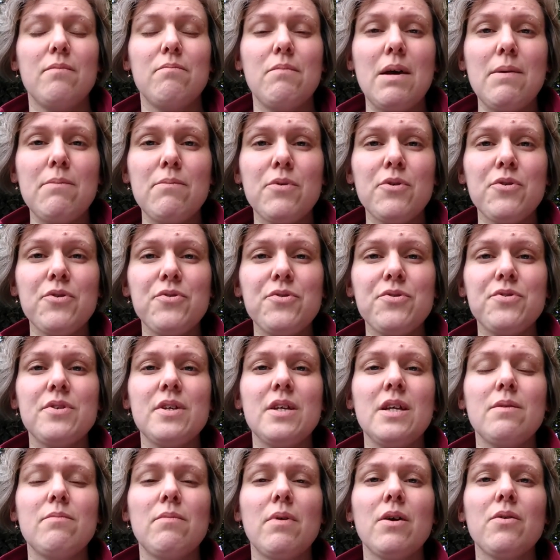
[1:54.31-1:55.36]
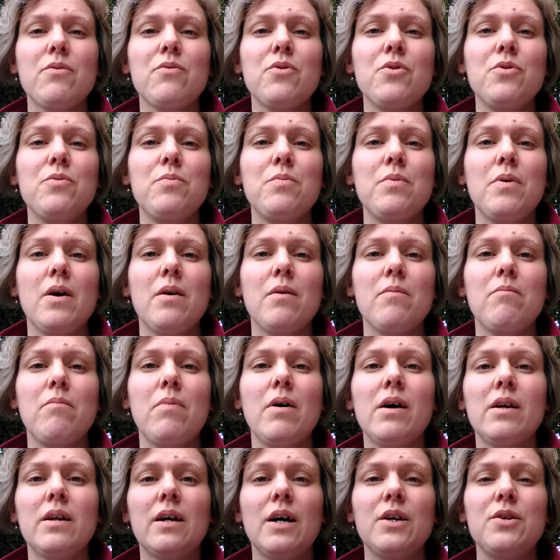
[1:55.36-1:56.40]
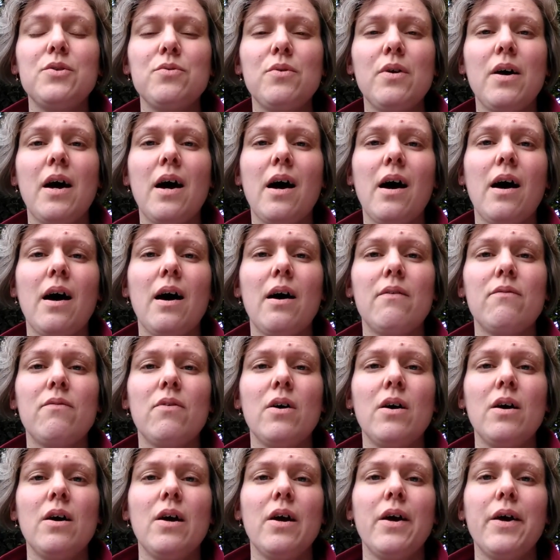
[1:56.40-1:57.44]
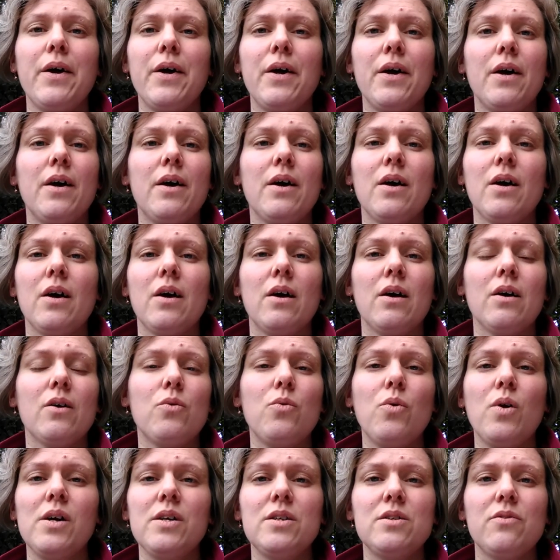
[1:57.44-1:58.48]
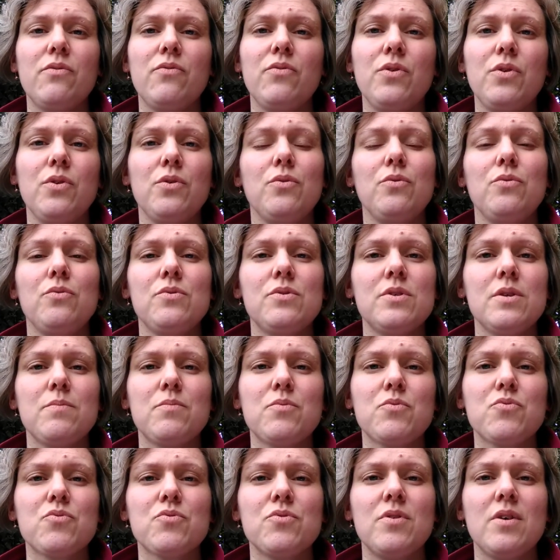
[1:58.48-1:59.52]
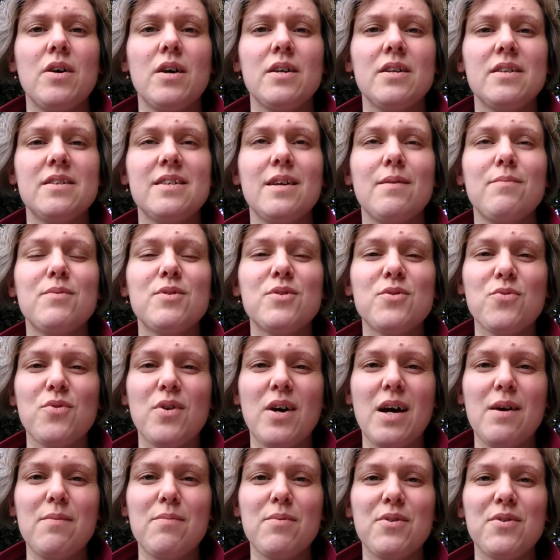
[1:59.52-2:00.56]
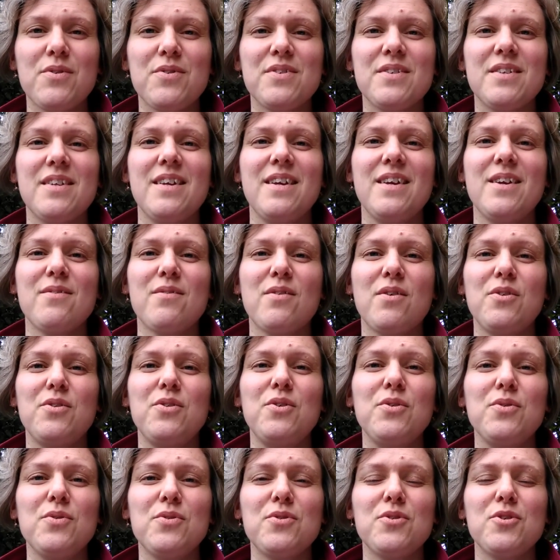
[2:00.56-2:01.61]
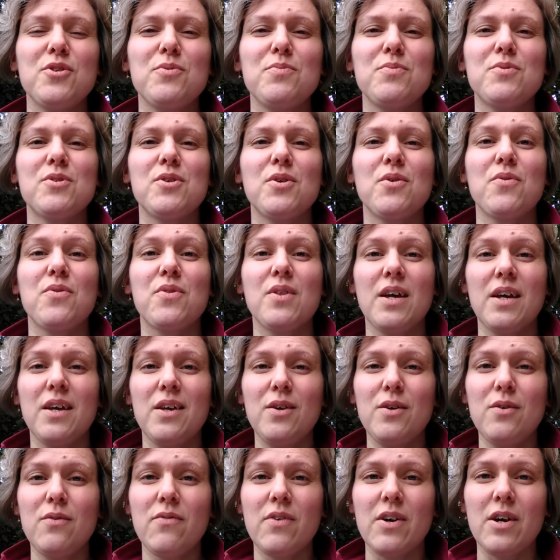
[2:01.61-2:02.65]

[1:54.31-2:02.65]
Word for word: members in my group, but I do have uh, quite a few sub subscribers here on YouTube. So thank you